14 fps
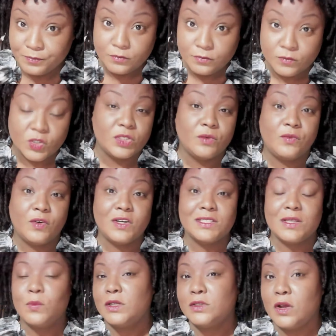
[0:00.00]
So first, I want
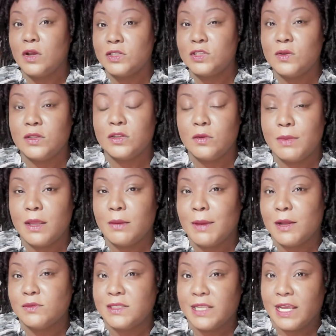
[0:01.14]
to talk to you a little bit about
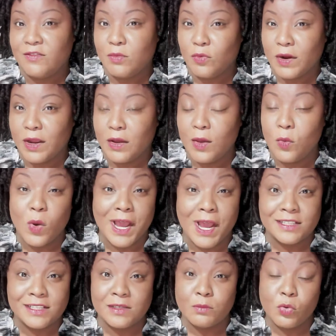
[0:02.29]
staff morale and why it's
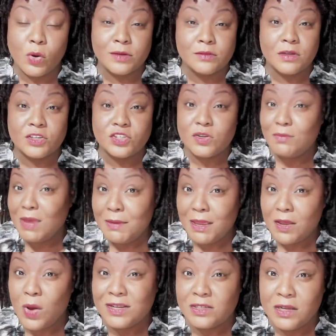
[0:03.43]
important, because you may be
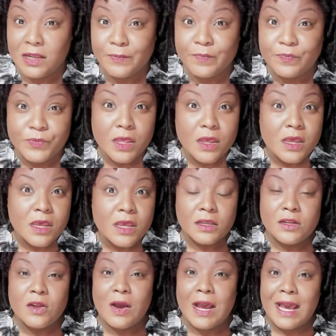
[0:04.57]
questioning,
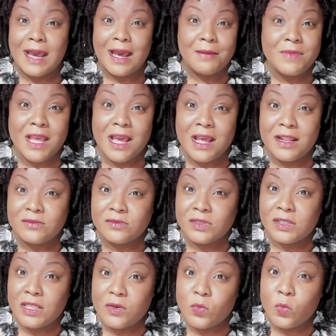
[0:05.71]
I'm not
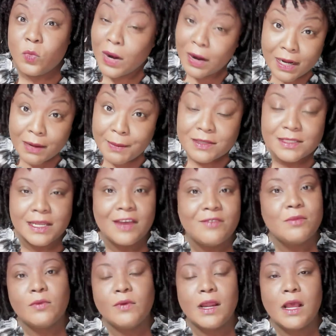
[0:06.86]
really worried about staff
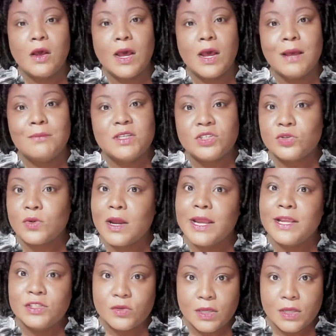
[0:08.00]
morale. I'm just trying
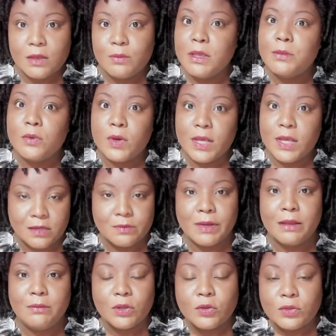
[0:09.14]
to get people in my
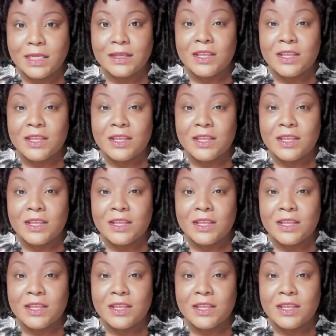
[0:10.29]
building.